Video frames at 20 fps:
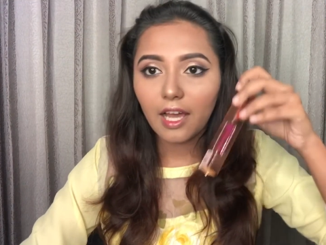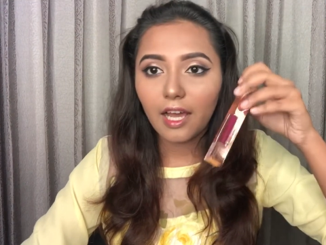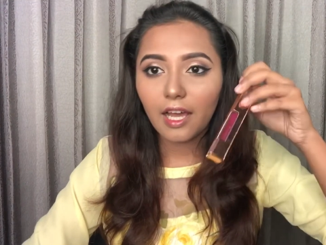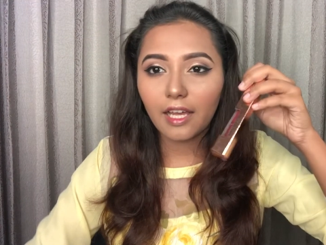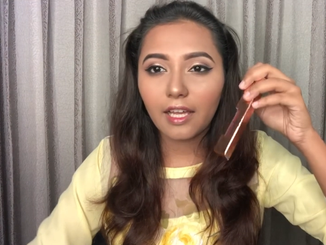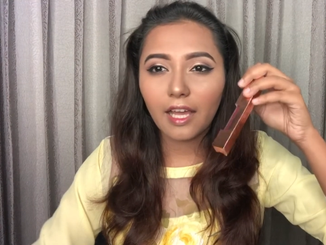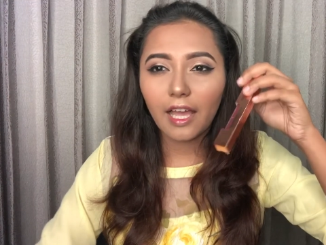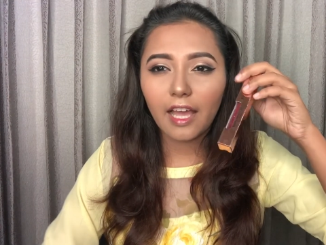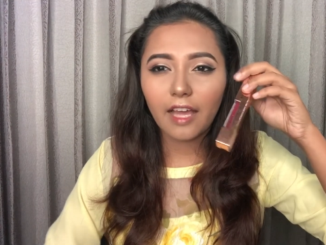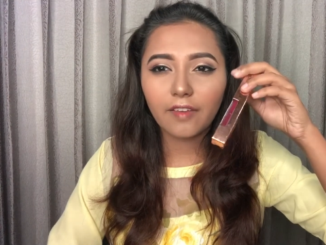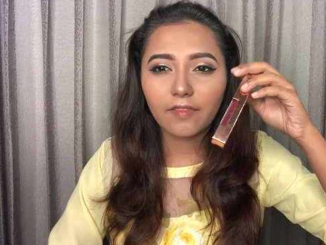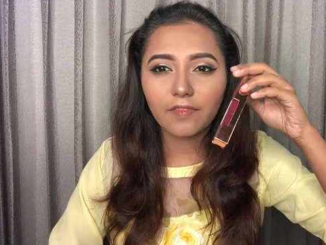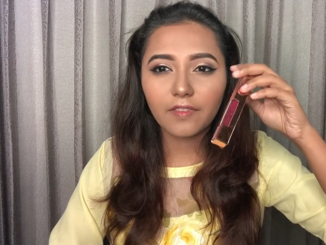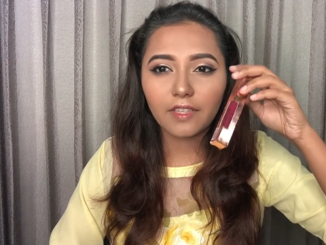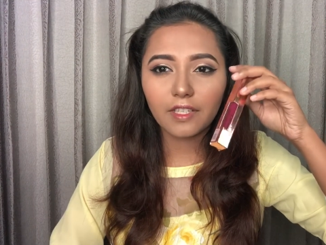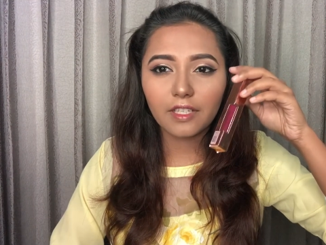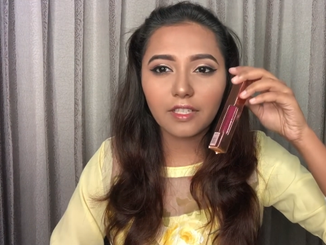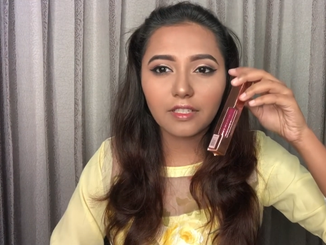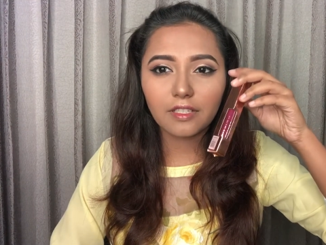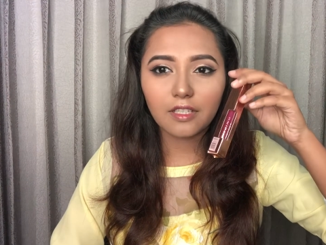I have
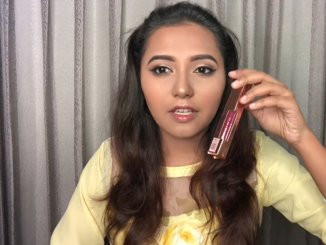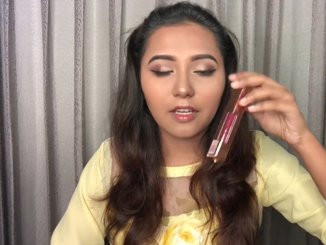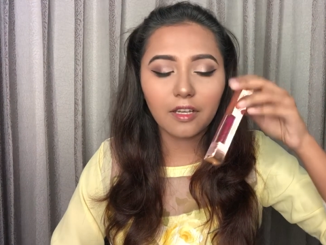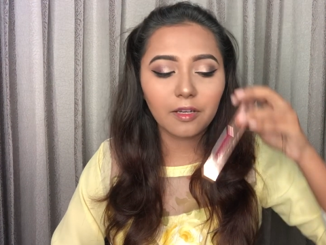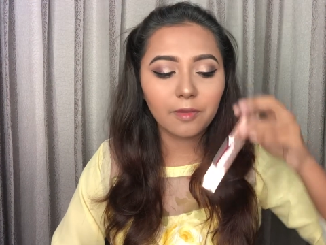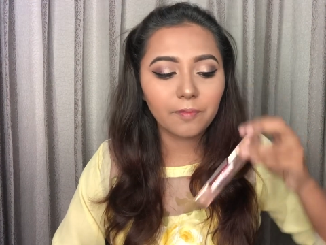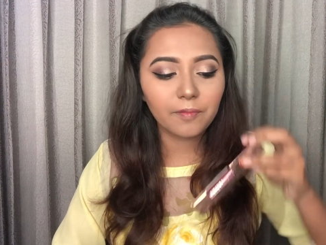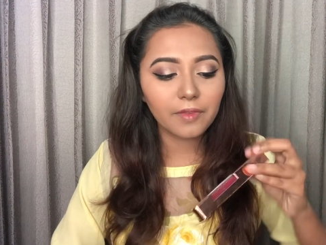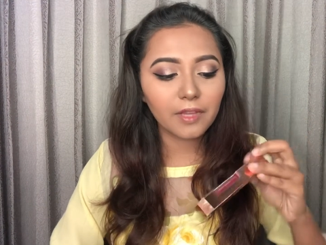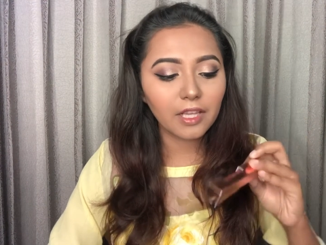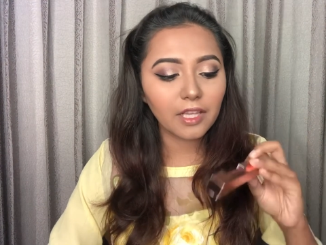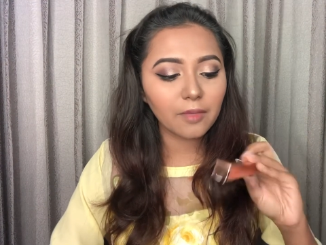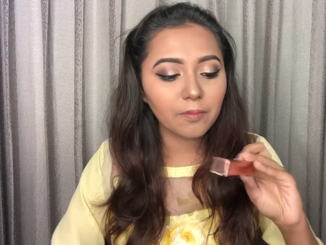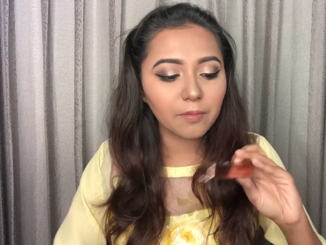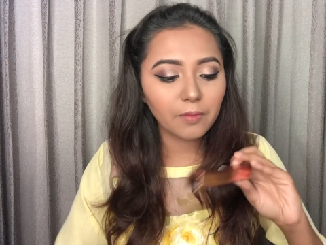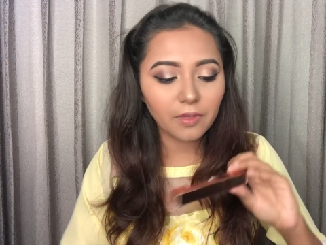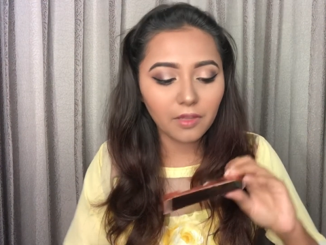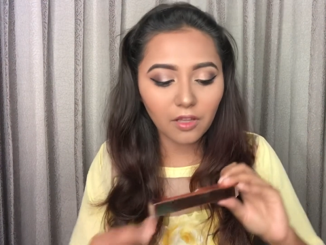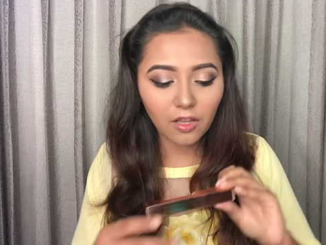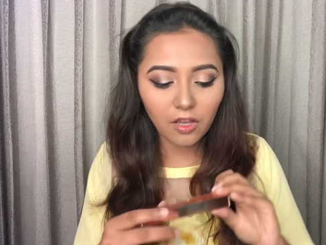this lip
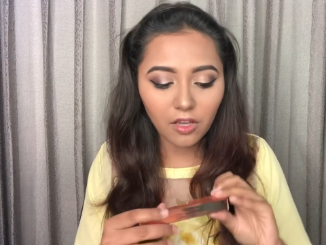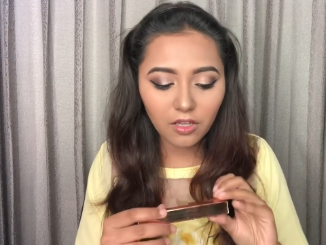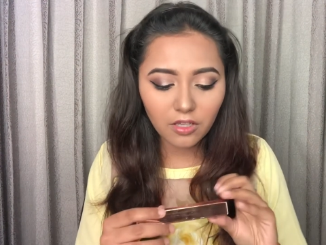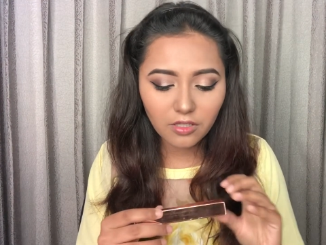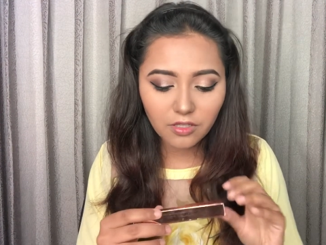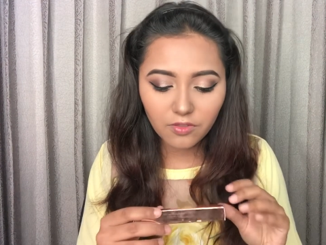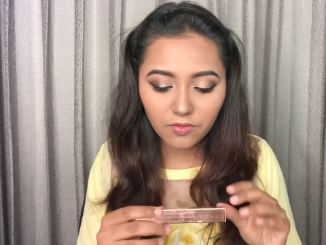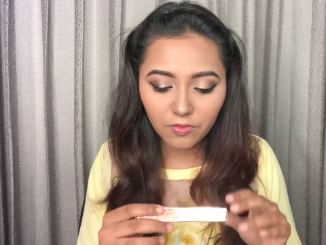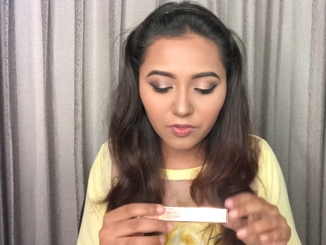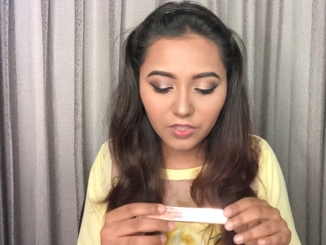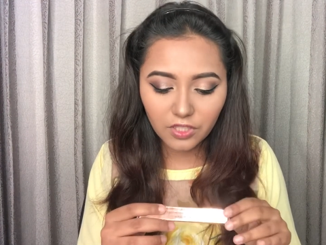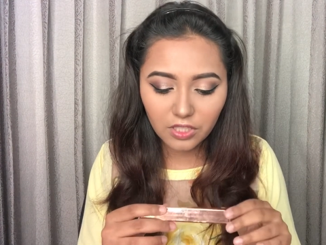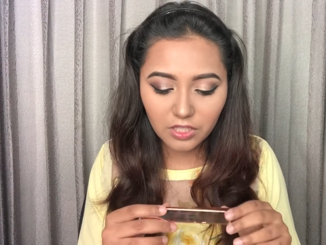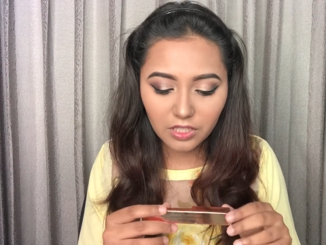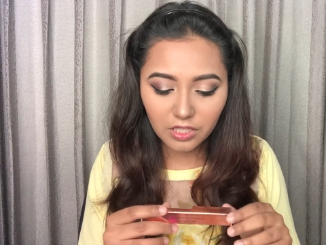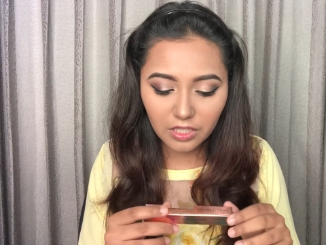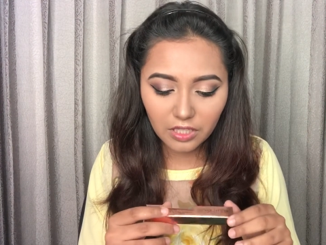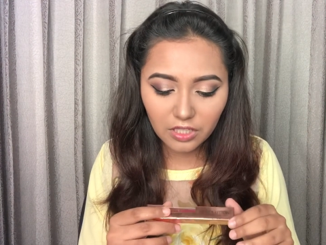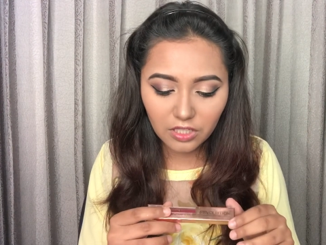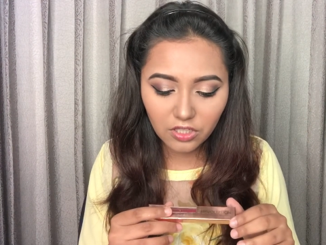gloss which
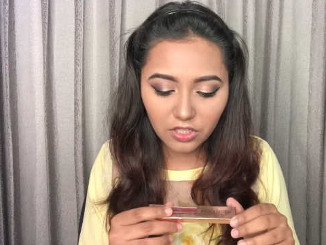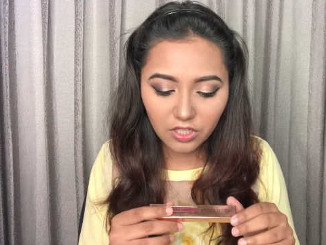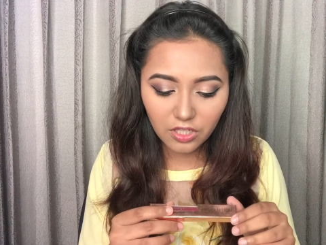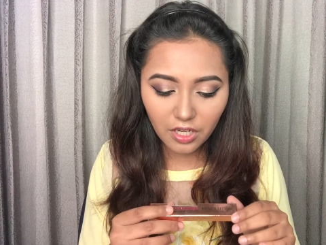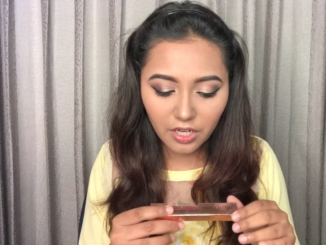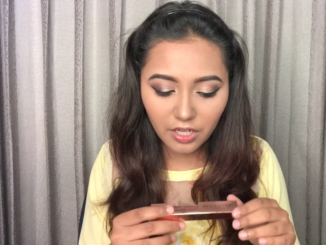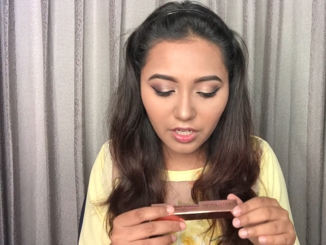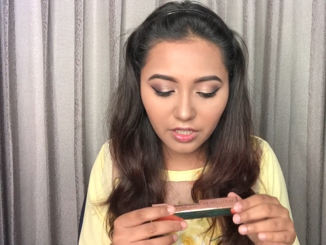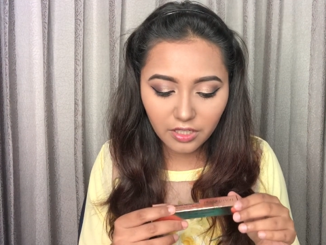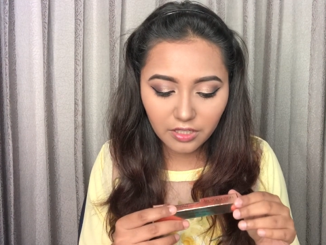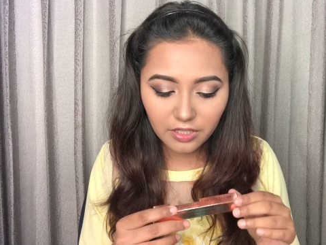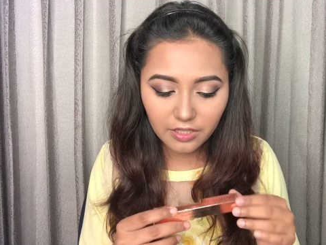is in the shade